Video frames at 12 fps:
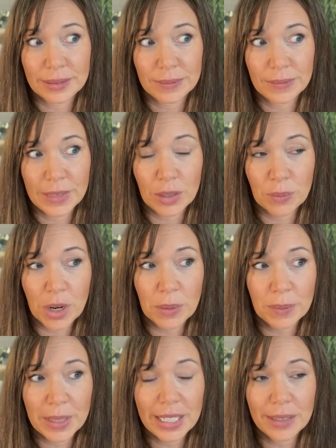it'll
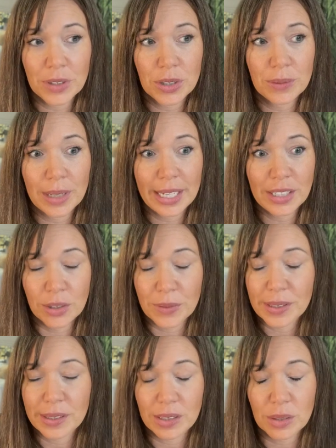probably give you a
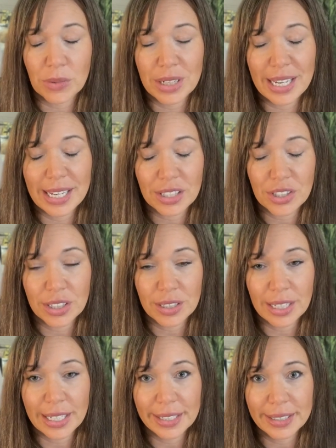nervous system reaction,
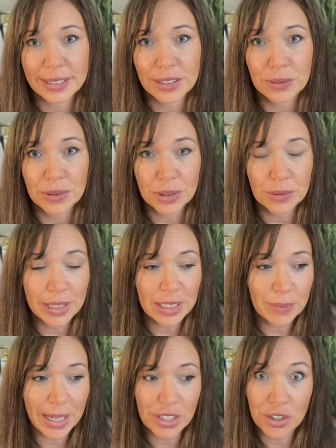and you do need
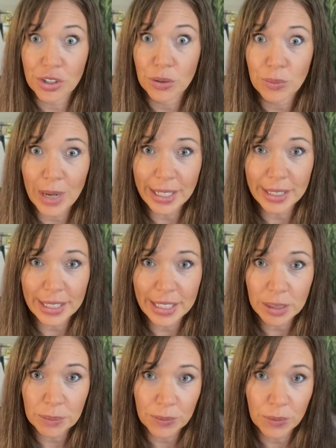to make sure you're
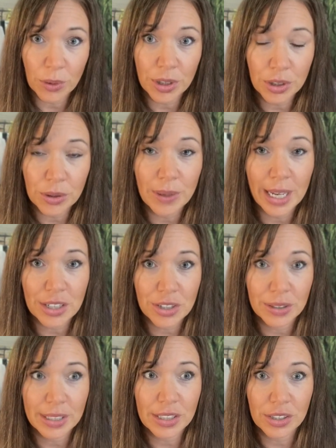regulated before you
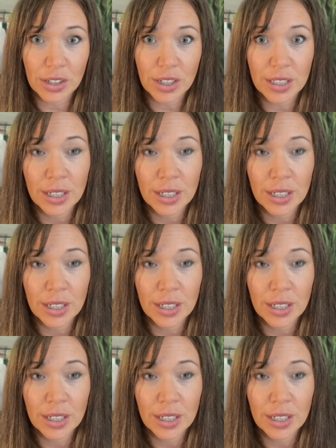actually start